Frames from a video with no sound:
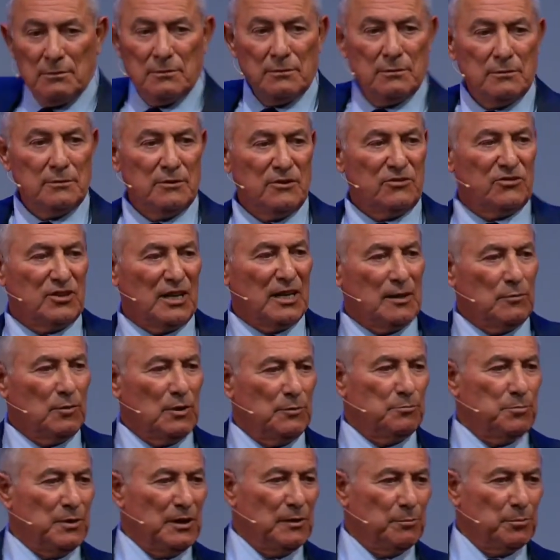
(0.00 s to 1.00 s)
Disabled
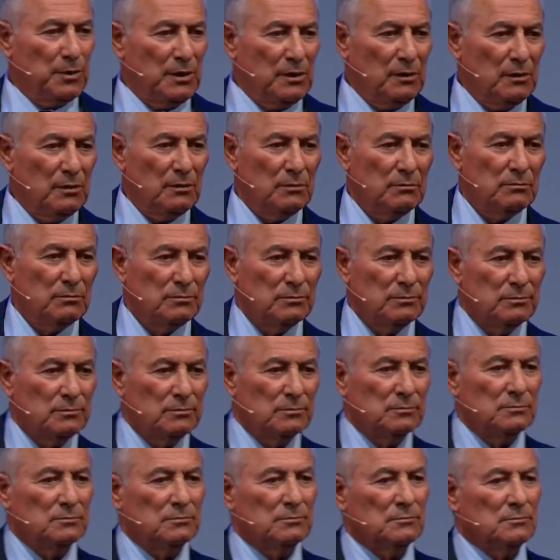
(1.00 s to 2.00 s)
people
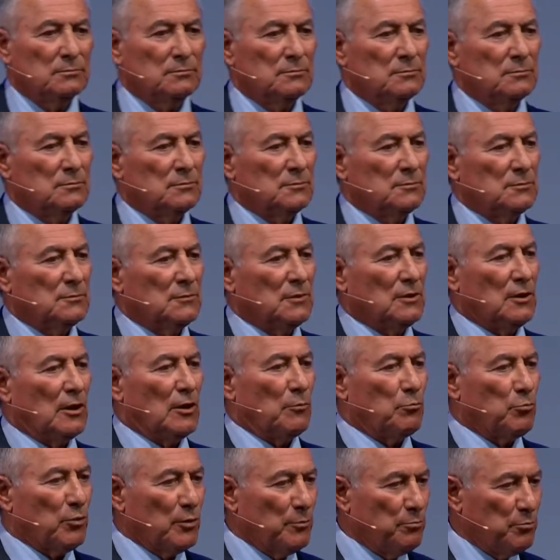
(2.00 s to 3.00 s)
are
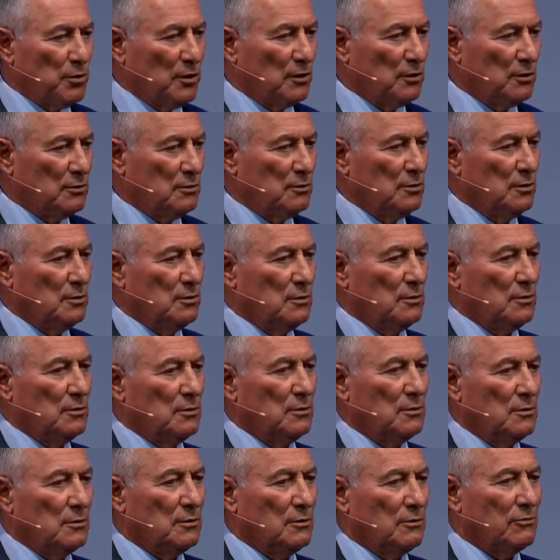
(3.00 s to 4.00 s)
prepared
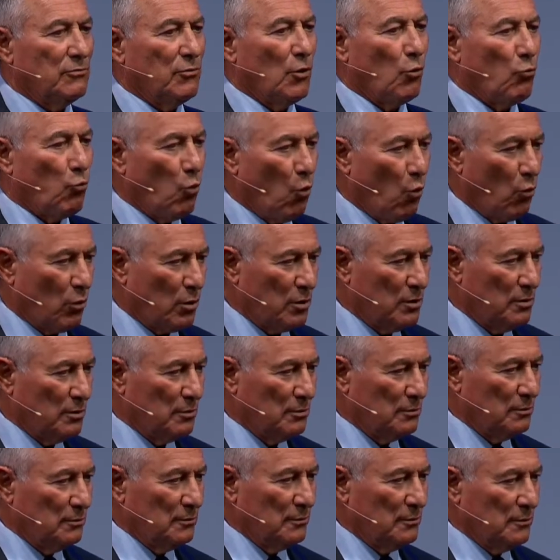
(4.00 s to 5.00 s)
for work.
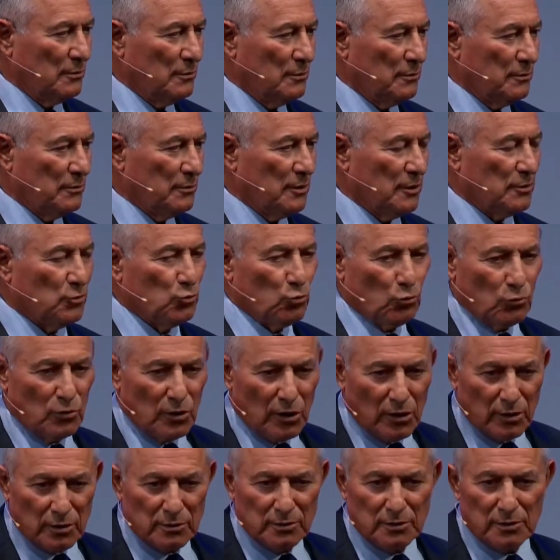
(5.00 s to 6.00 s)
They do
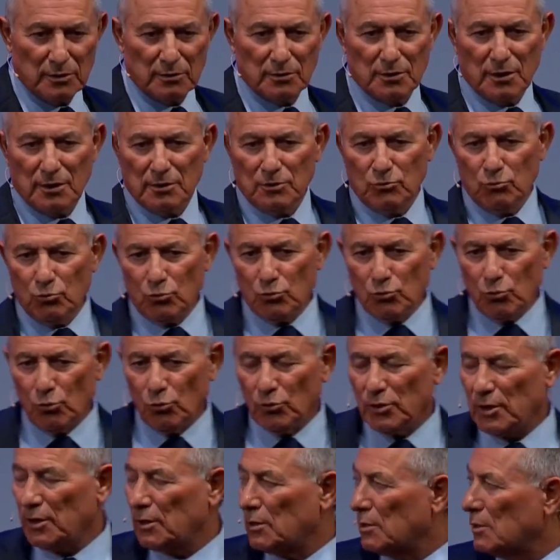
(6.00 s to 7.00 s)
gardening, they do
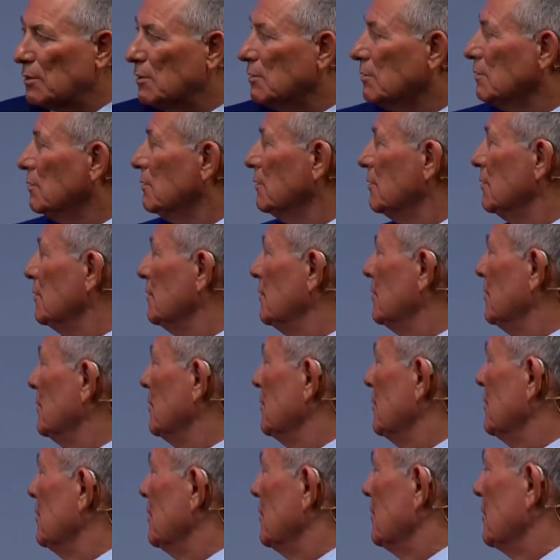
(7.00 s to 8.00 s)
cooking,
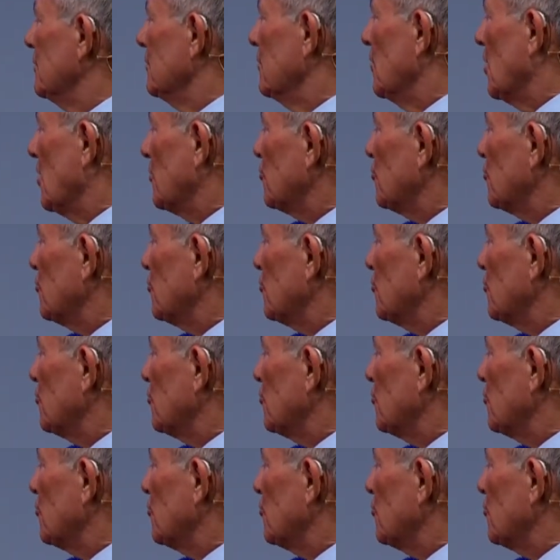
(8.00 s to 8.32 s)
they are